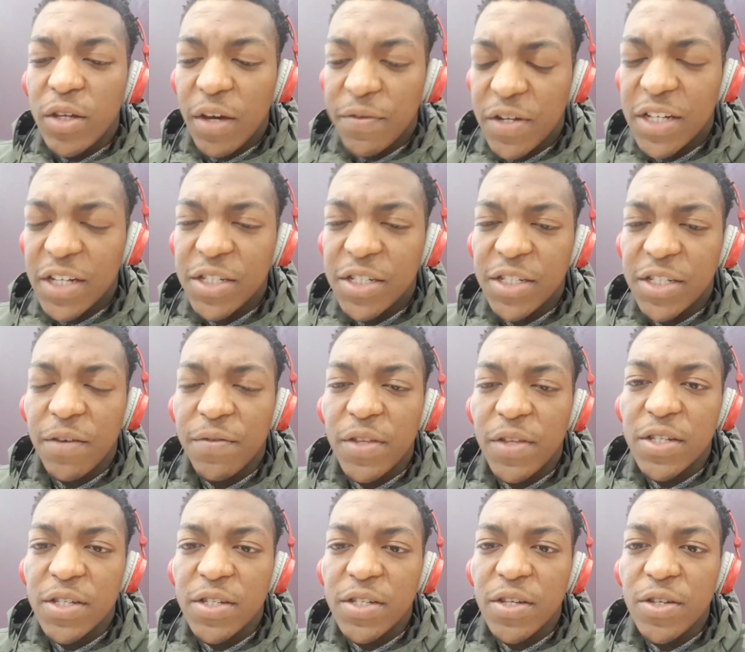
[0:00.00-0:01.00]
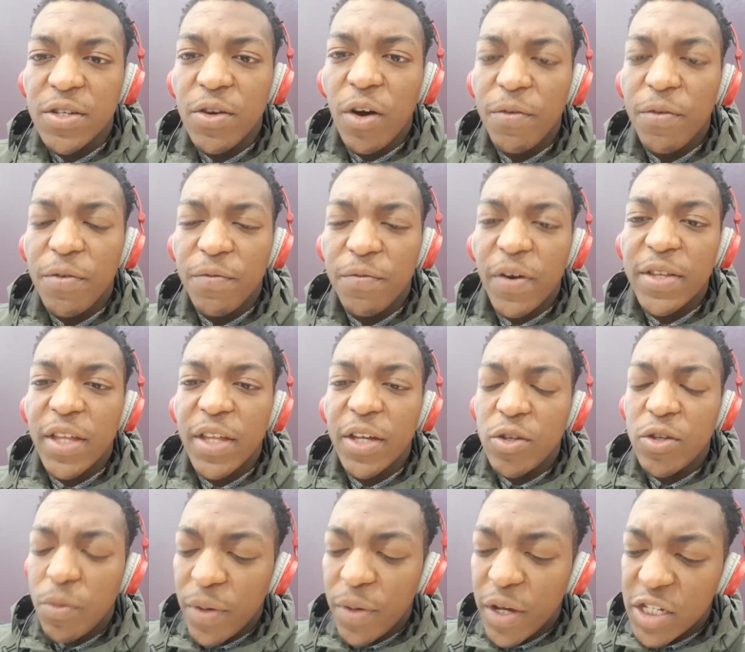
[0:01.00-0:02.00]
to ask yourself this. You often find that
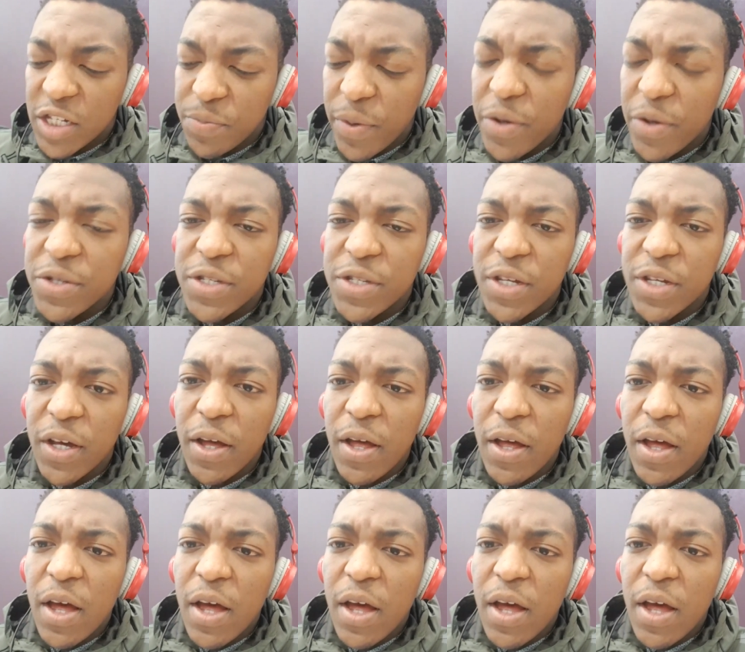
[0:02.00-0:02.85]
you'll be experiencing